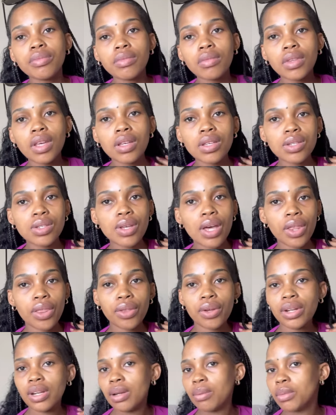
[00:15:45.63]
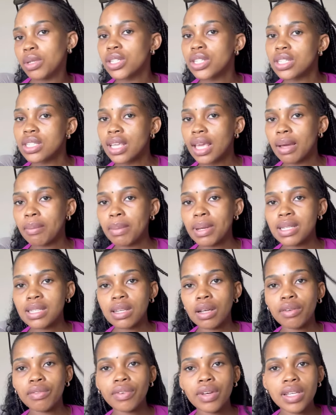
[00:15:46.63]
So I thought let me just get
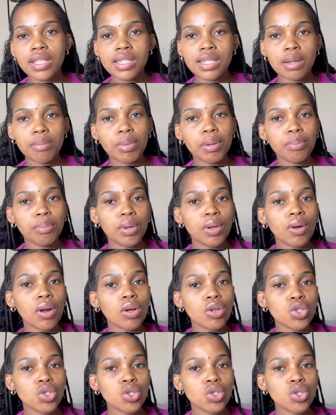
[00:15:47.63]
myself a sleeping pillow.